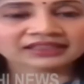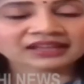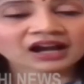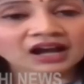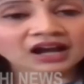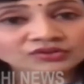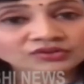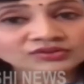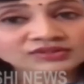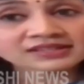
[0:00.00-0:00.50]
and the
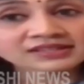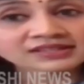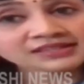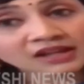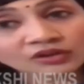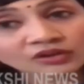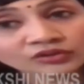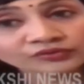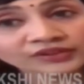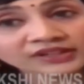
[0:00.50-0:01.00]
house is
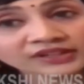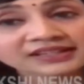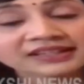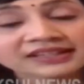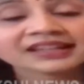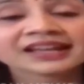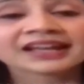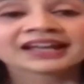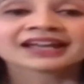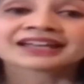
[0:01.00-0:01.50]
south
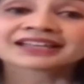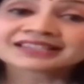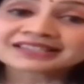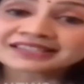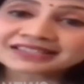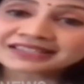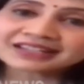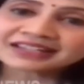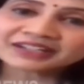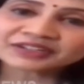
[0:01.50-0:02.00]
facing,
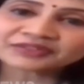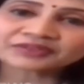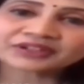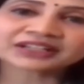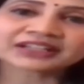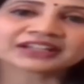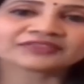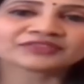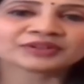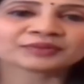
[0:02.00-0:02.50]
still it
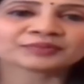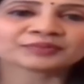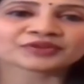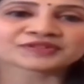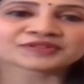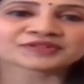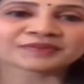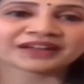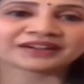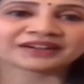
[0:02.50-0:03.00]
will give the
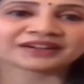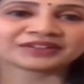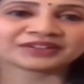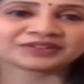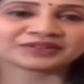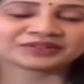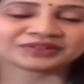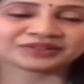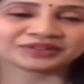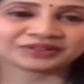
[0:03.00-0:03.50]

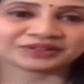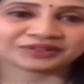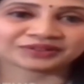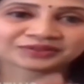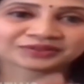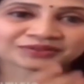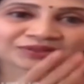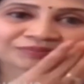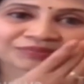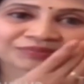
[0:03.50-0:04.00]
prosperity
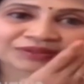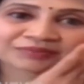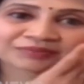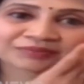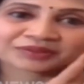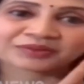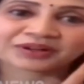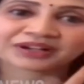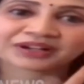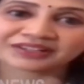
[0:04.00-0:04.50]
to the
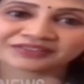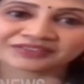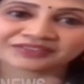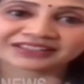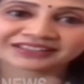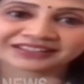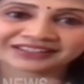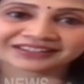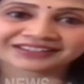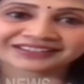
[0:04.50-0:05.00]
people who are
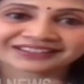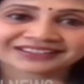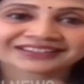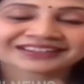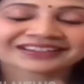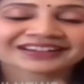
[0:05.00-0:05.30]
living there.